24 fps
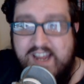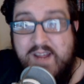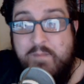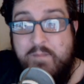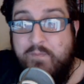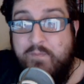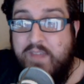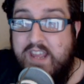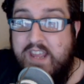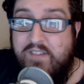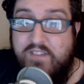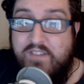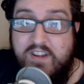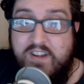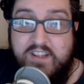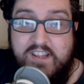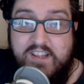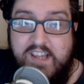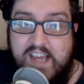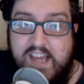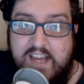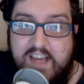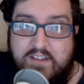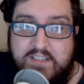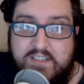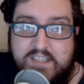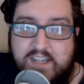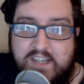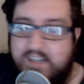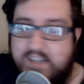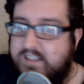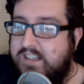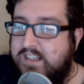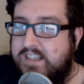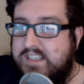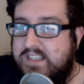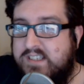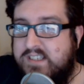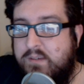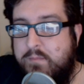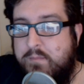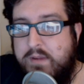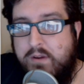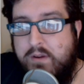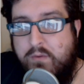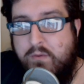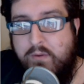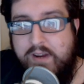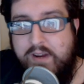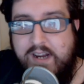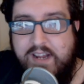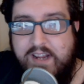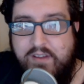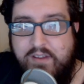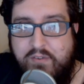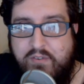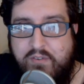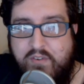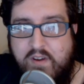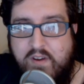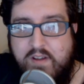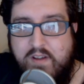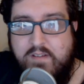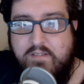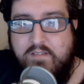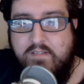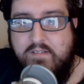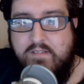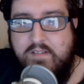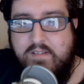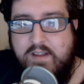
If nothing else, I think this would be a really fun